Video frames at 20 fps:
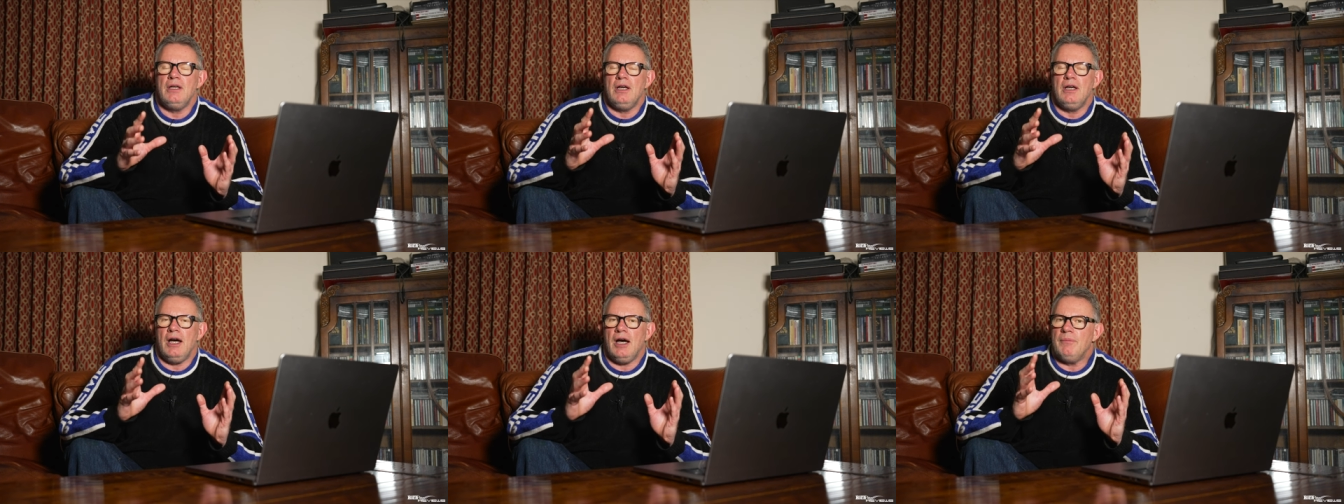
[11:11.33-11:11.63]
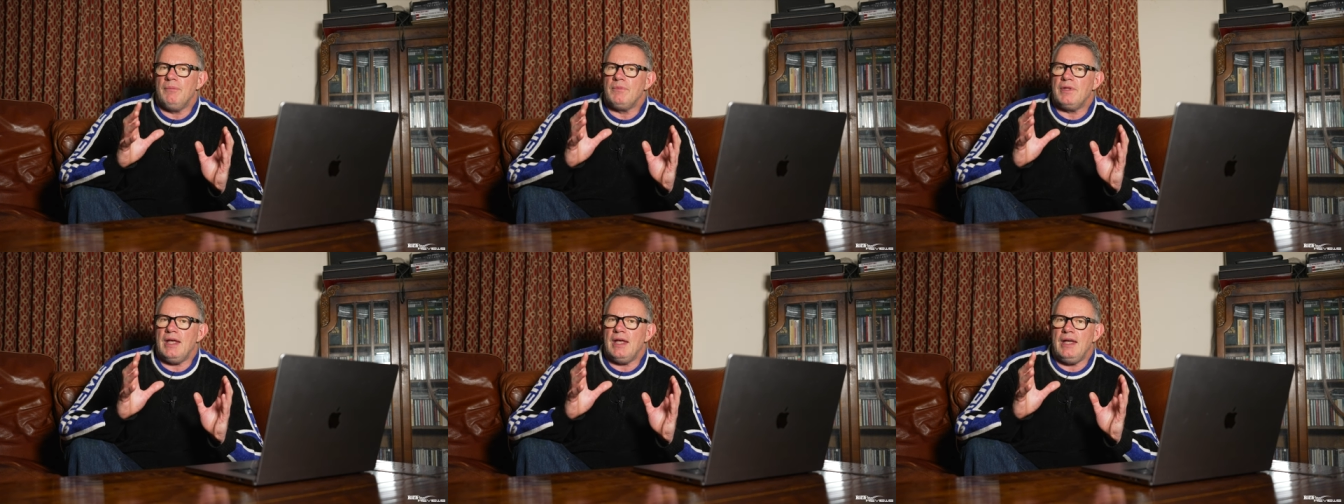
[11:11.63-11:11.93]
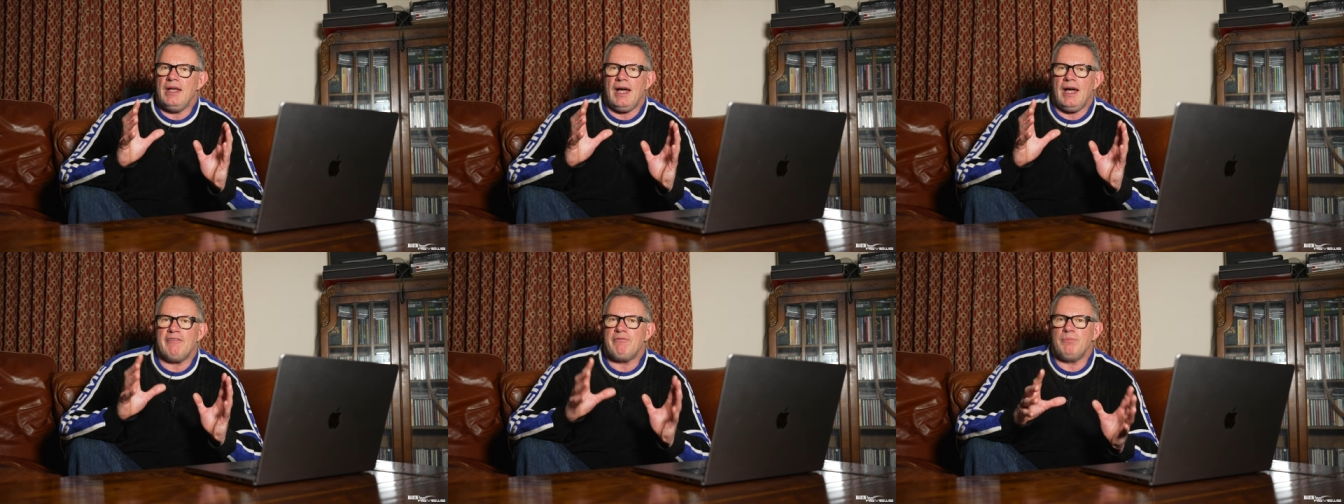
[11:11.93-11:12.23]
and
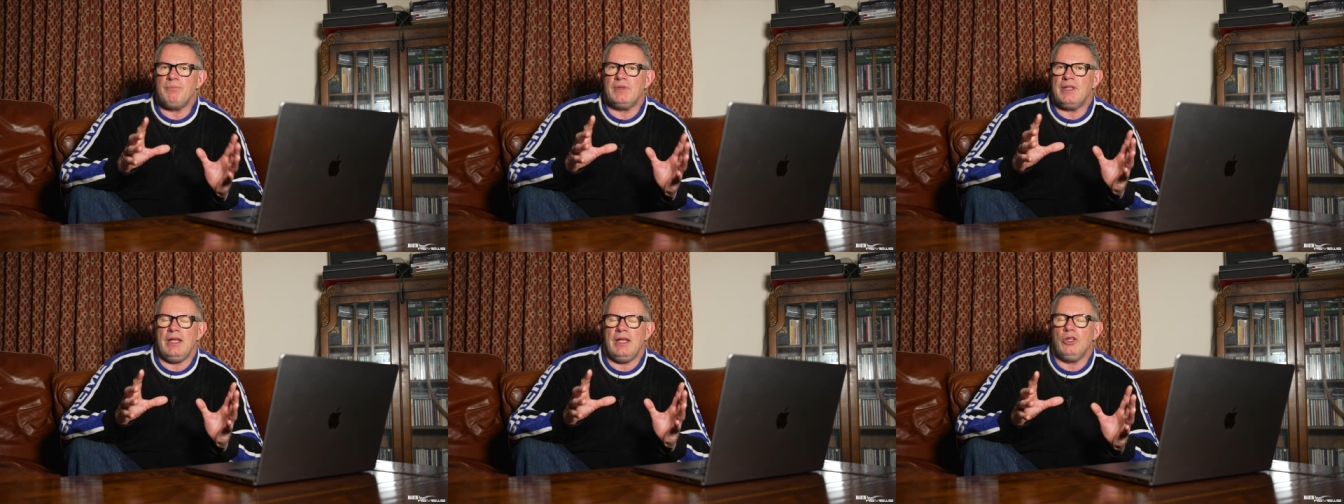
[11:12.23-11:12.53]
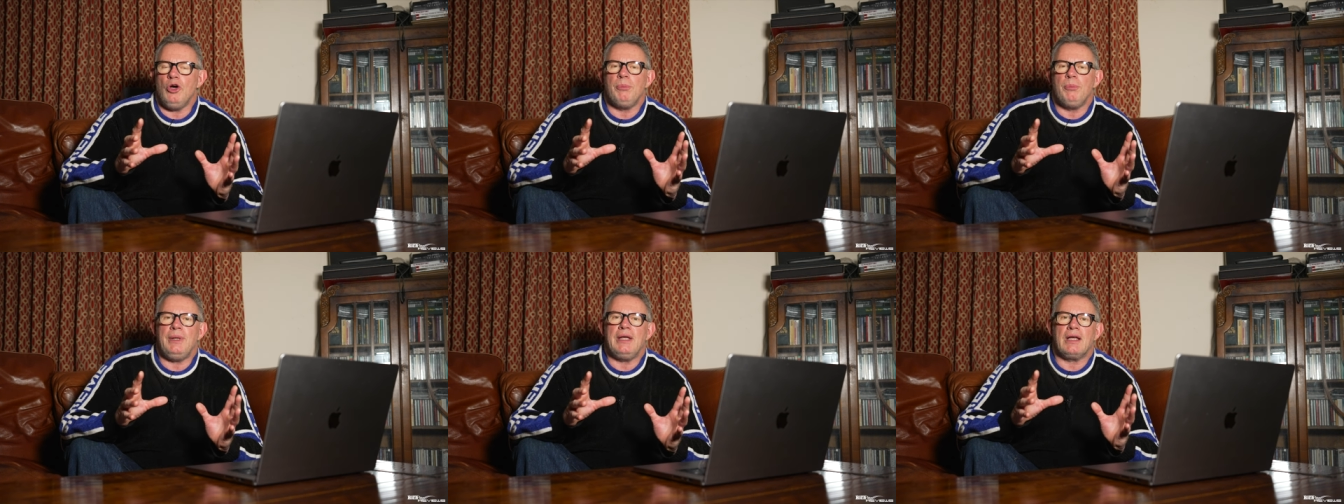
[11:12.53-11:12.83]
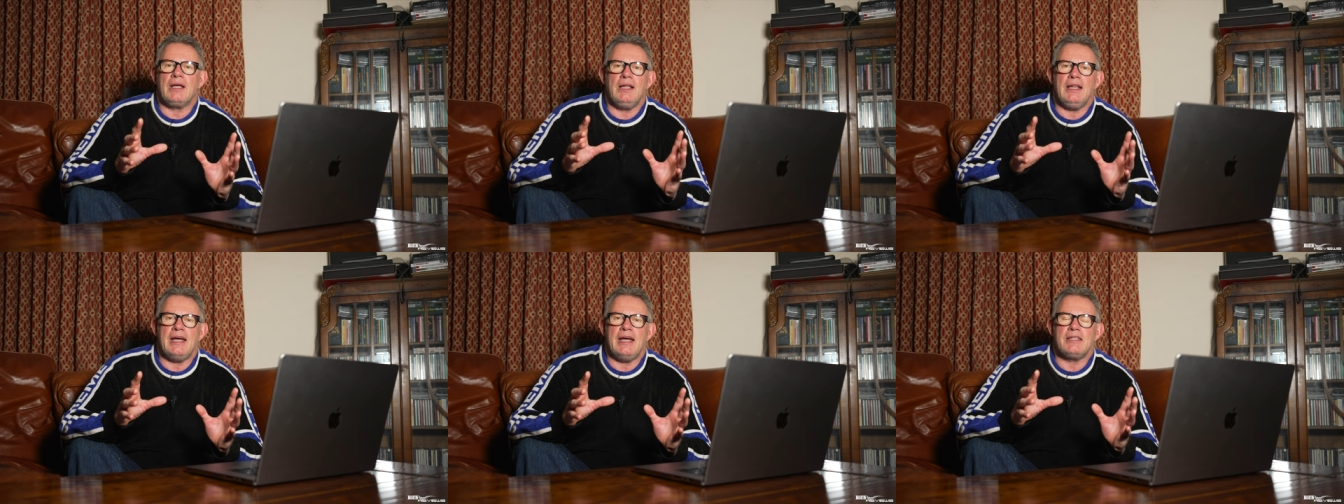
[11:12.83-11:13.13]
they have they're not being
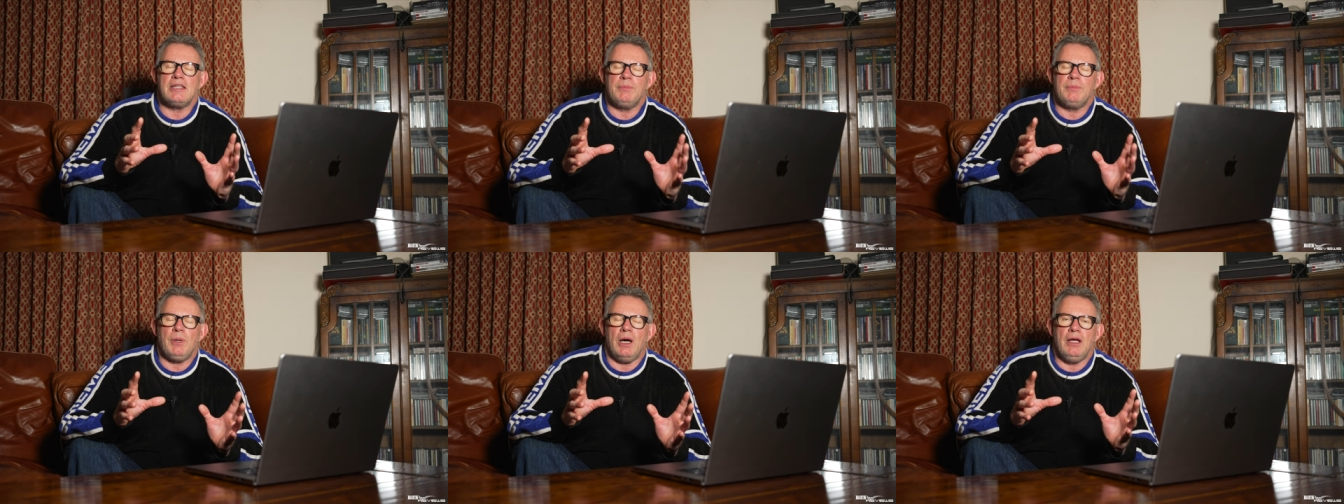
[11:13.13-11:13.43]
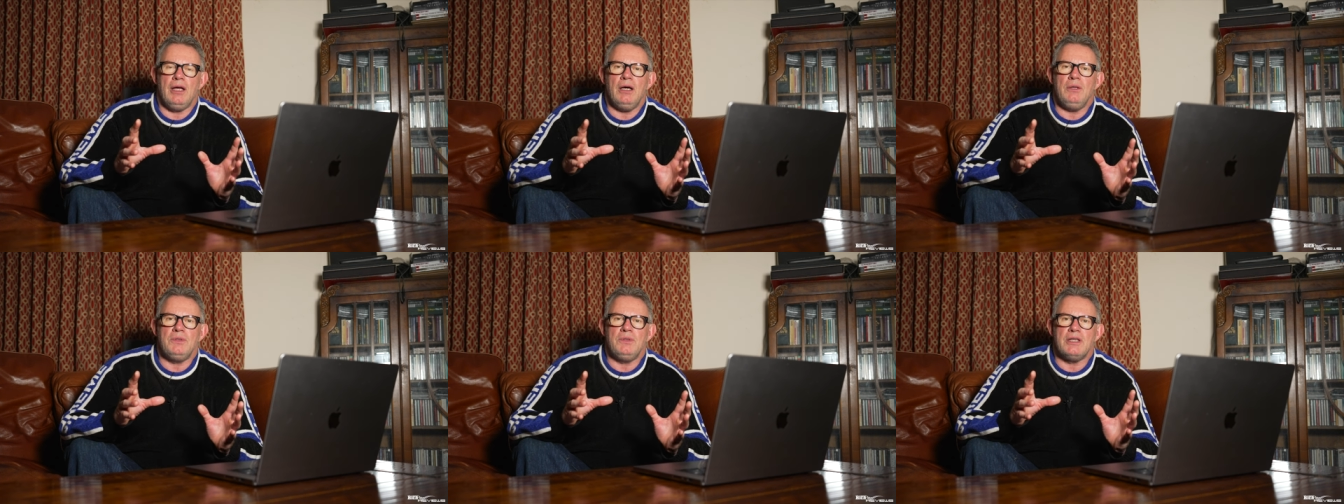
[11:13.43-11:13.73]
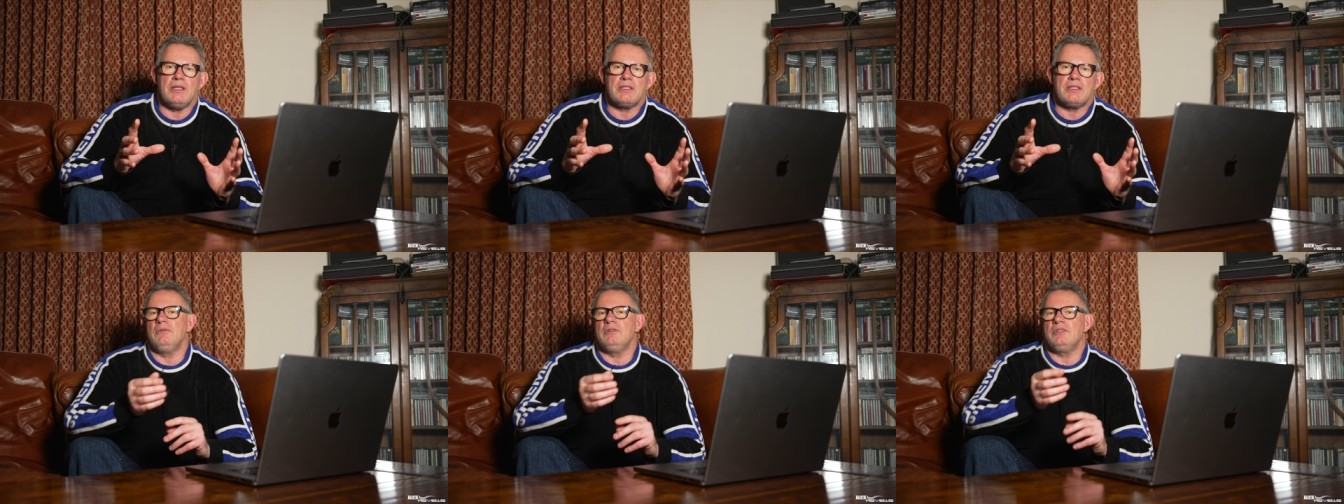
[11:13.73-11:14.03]
collected by owners.